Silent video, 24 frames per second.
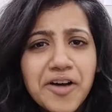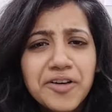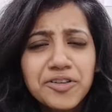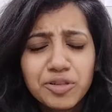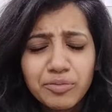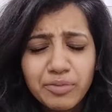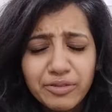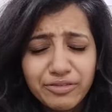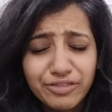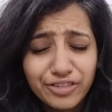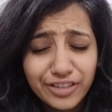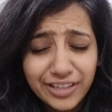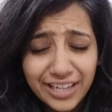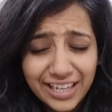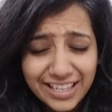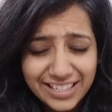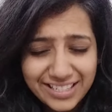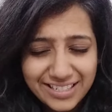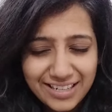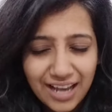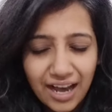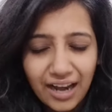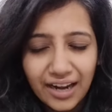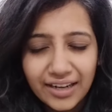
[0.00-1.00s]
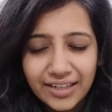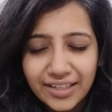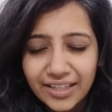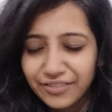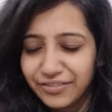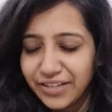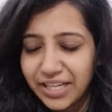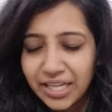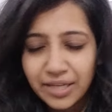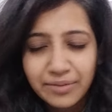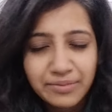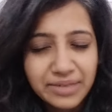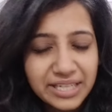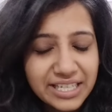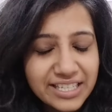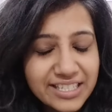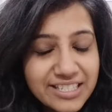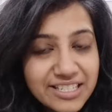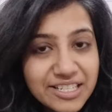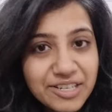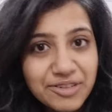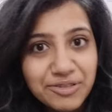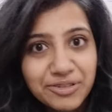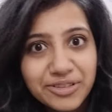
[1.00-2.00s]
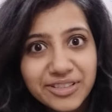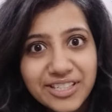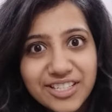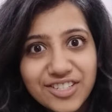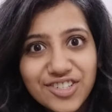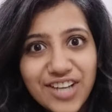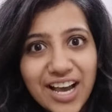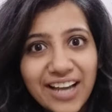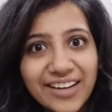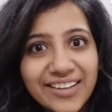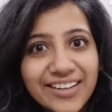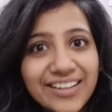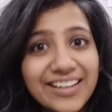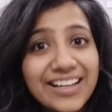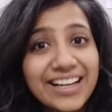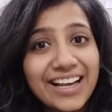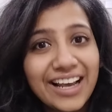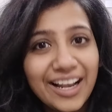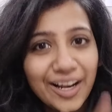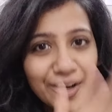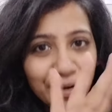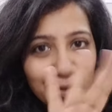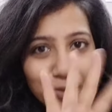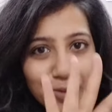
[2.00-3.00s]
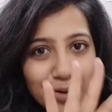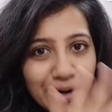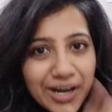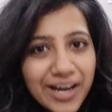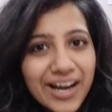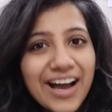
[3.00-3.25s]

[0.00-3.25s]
So before I start, if anybody is new to this channel, hello.